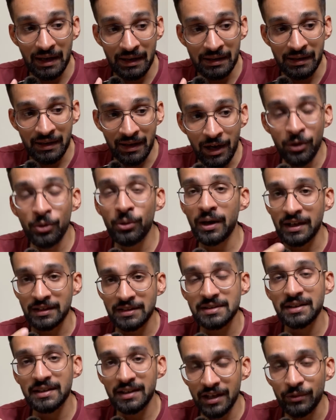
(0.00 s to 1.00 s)
now
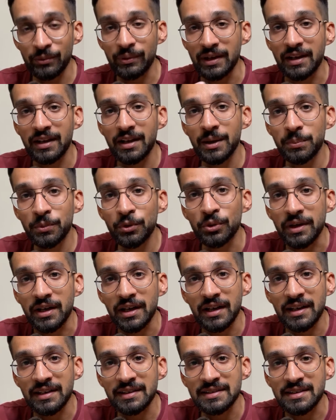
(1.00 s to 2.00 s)
actually are waking up to
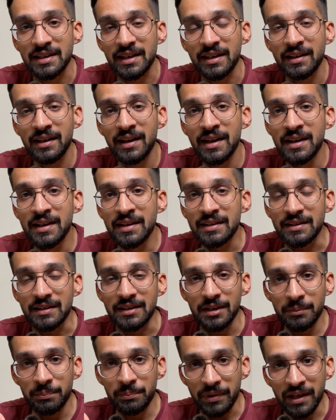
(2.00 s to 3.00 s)
realize that
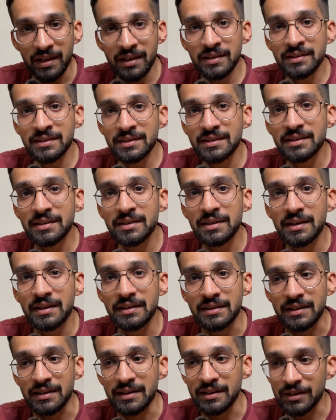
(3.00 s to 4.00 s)
their parents,
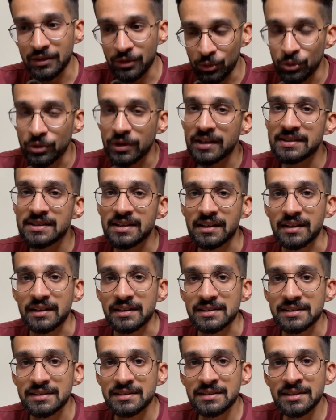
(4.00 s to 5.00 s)
their older
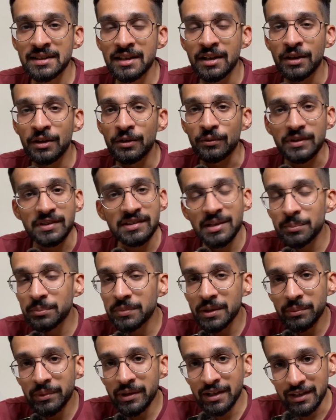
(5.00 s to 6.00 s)
generations, were
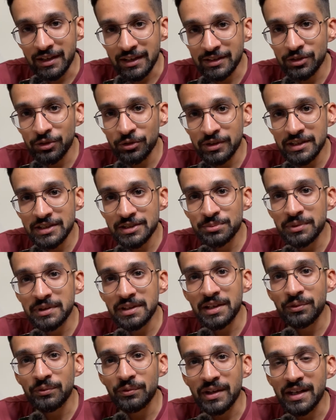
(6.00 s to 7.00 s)
simply being dishonest
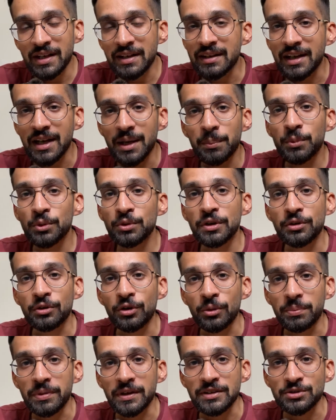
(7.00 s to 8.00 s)
with them when it came to the
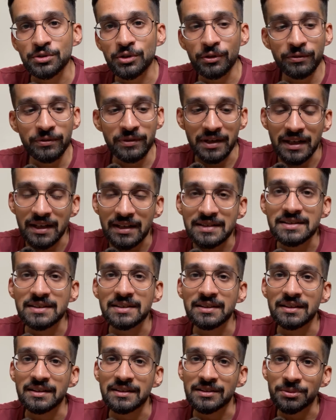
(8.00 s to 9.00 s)
topics of
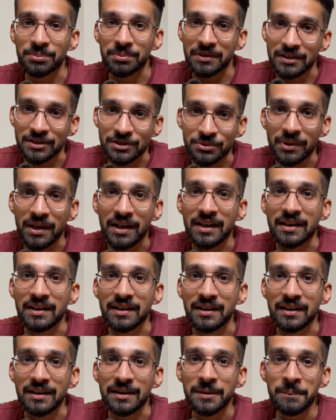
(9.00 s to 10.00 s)
religion and
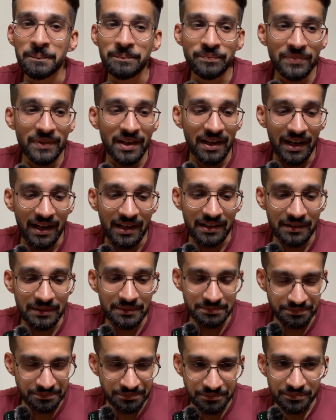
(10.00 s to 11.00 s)
spirituality
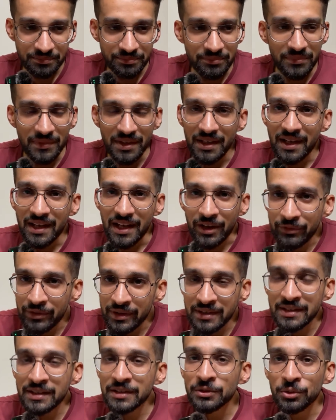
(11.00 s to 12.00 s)
and
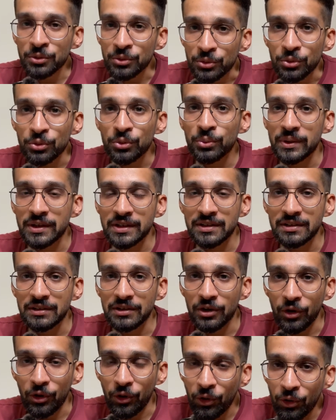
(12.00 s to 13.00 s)
everything to do with
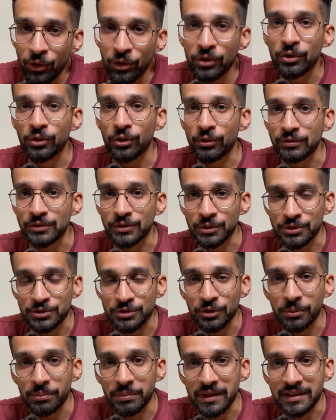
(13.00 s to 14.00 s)
all of those
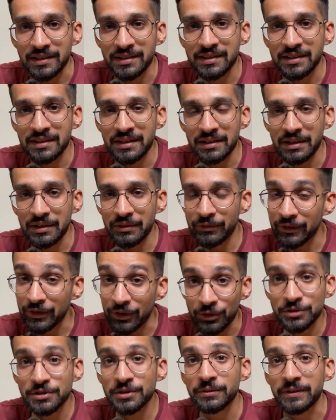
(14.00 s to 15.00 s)
topics,
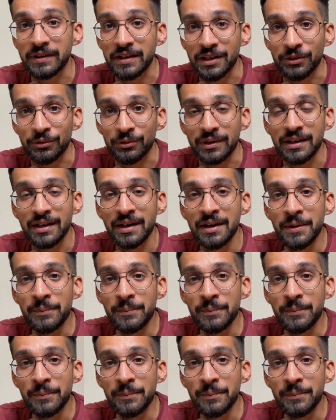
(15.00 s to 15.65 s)
philosophy even.